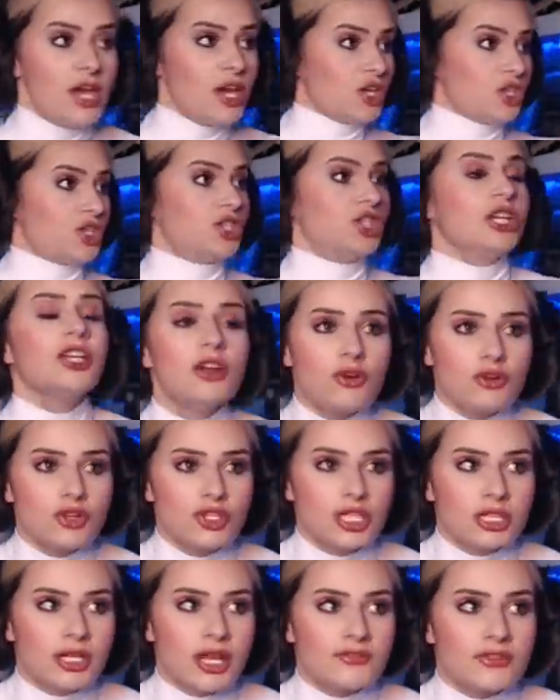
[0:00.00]
she knows
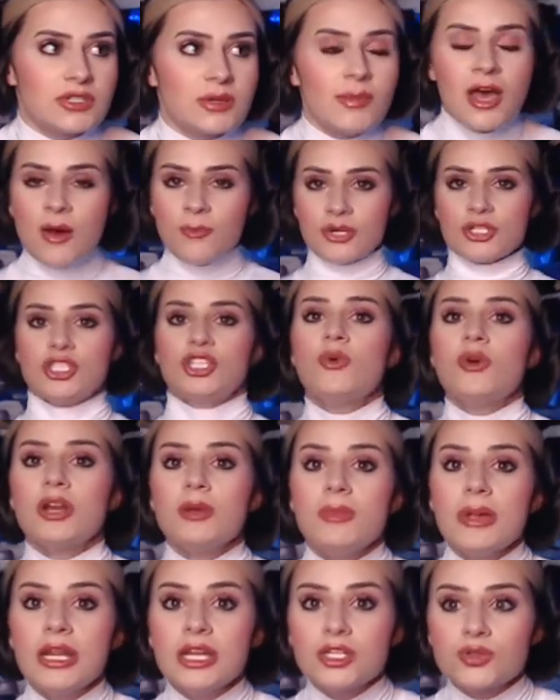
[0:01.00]
she loves him, but she won't
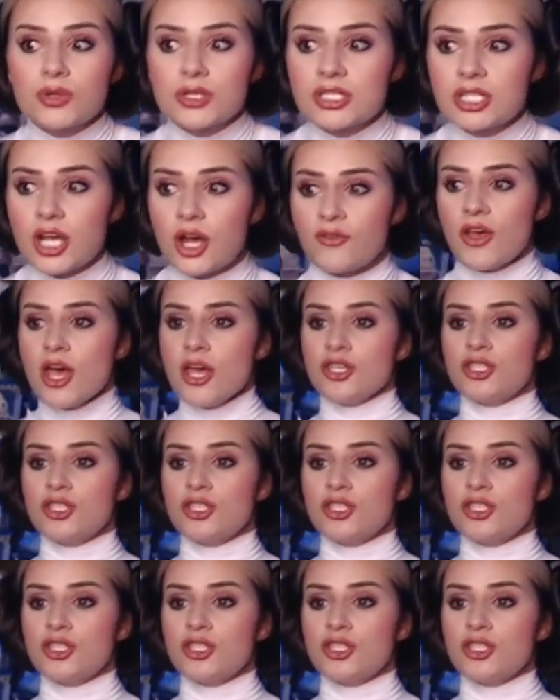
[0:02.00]
admit it to herself.